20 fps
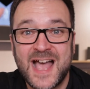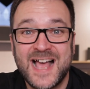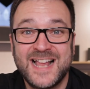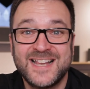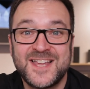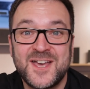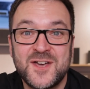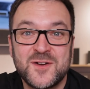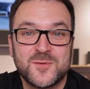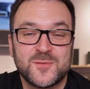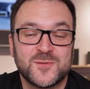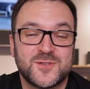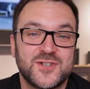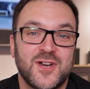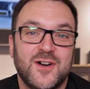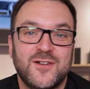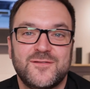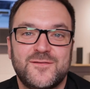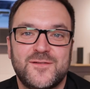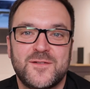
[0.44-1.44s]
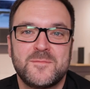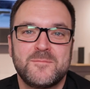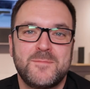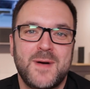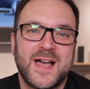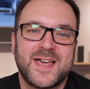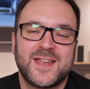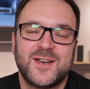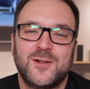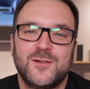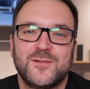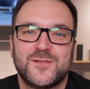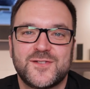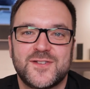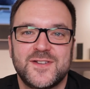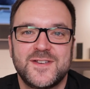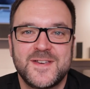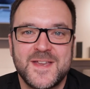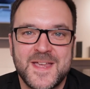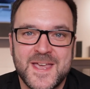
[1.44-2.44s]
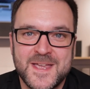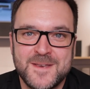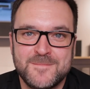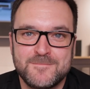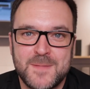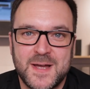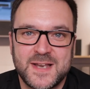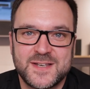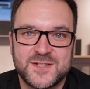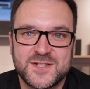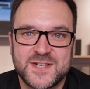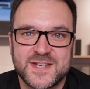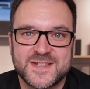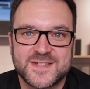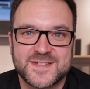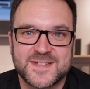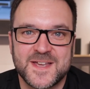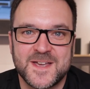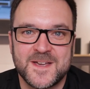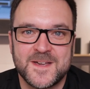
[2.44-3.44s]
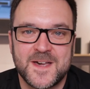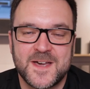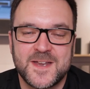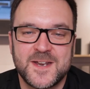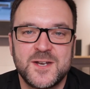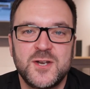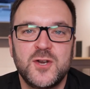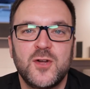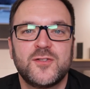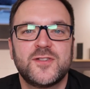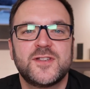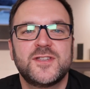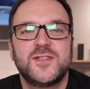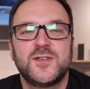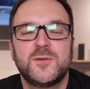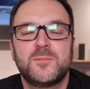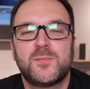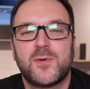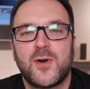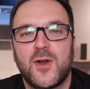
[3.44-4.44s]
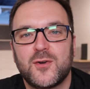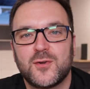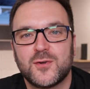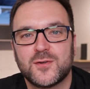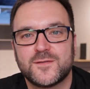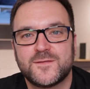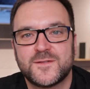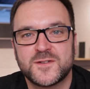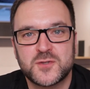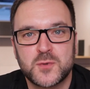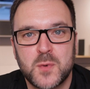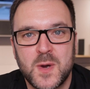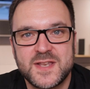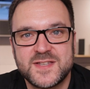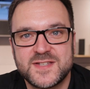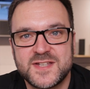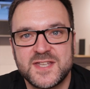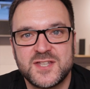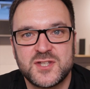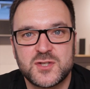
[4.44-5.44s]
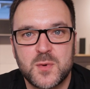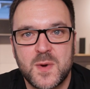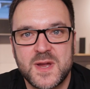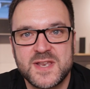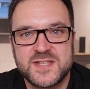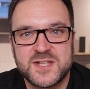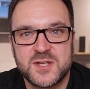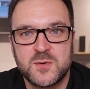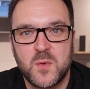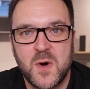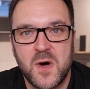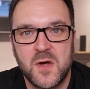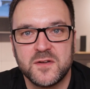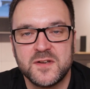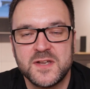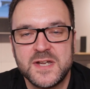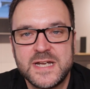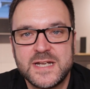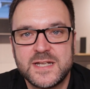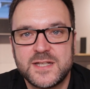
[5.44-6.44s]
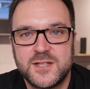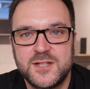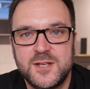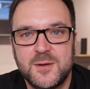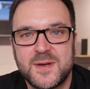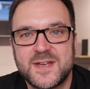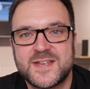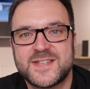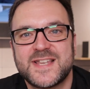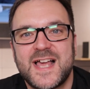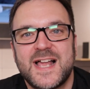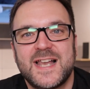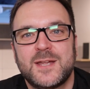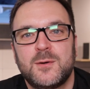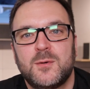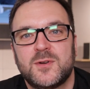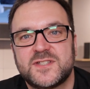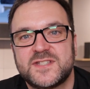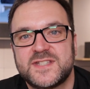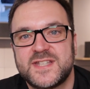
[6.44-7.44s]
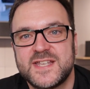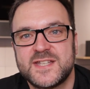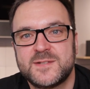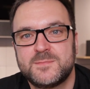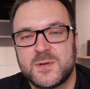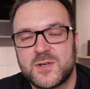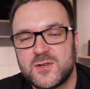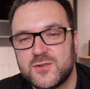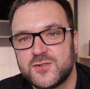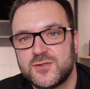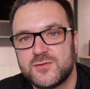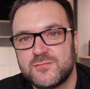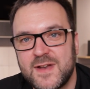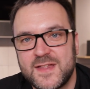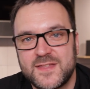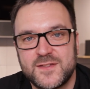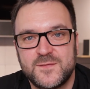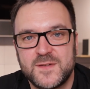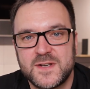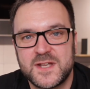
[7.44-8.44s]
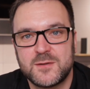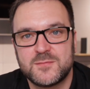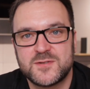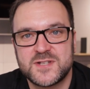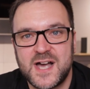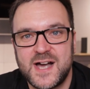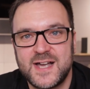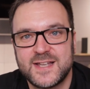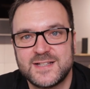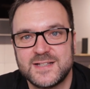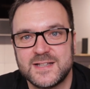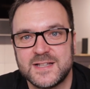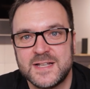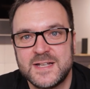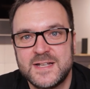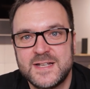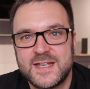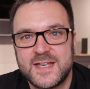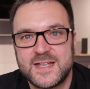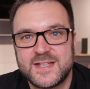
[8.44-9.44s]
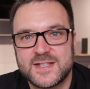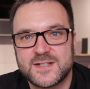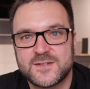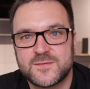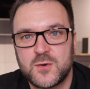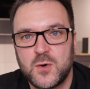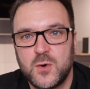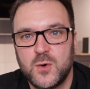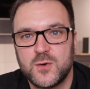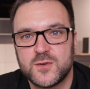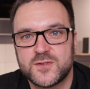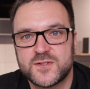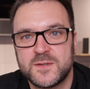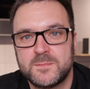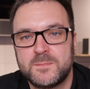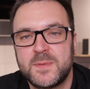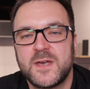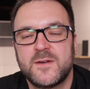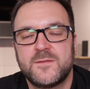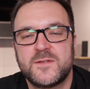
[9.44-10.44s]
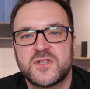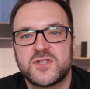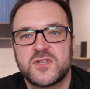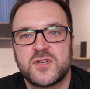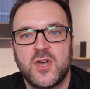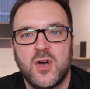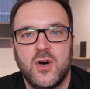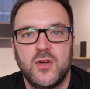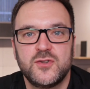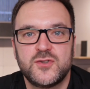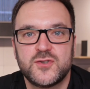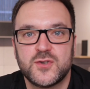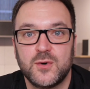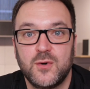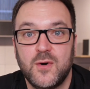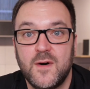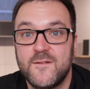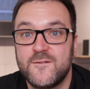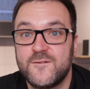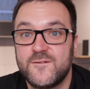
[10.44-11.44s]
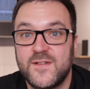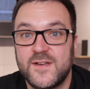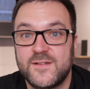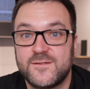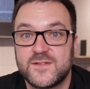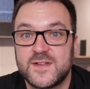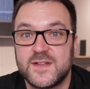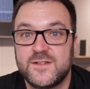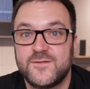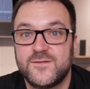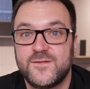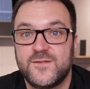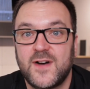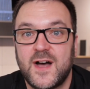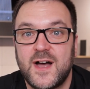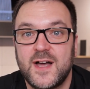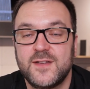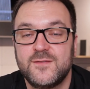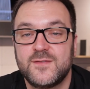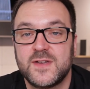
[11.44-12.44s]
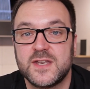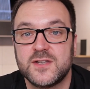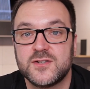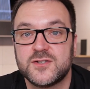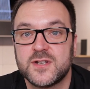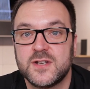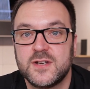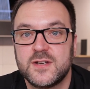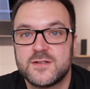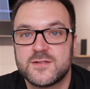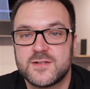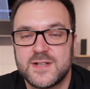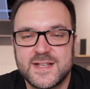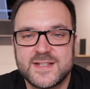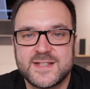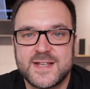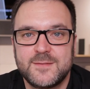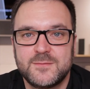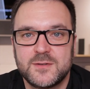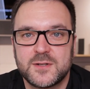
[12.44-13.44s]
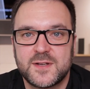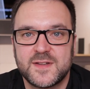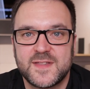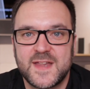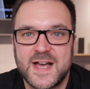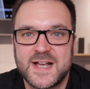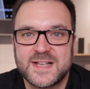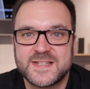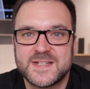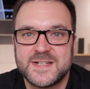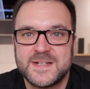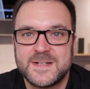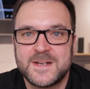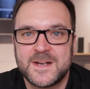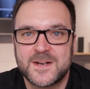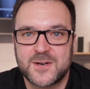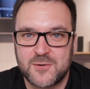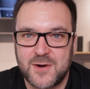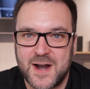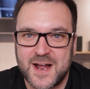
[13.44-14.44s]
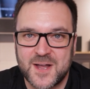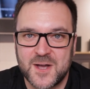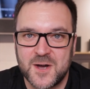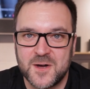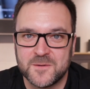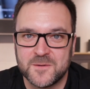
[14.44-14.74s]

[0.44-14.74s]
Hello, John from Bang Olufsen in Manchester, and another new product for 2021. You know exactly what it is because you read the video title. It is, of course, the Beovision Contour 55-inch. So let's have a look at that and crack